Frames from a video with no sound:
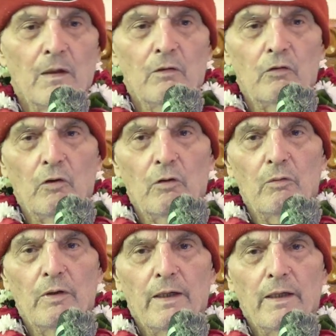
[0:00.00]

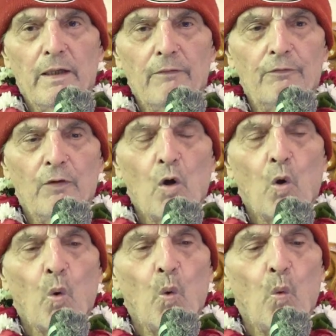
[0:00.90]
So if
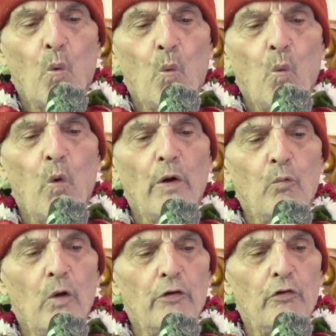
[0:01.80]

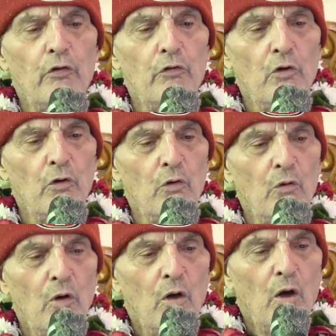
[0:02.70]
one wants to
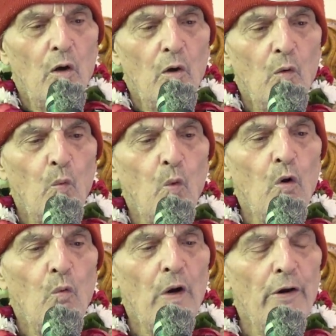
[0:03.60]
know
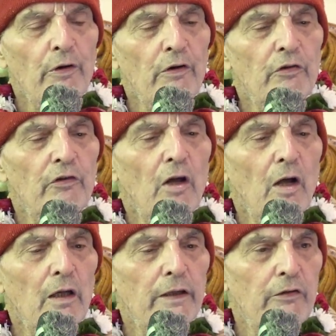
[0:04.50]
wh- where does
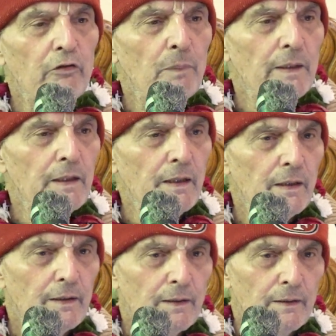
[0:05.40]
knowledge
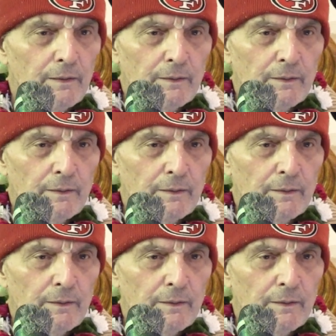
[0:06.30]
begin,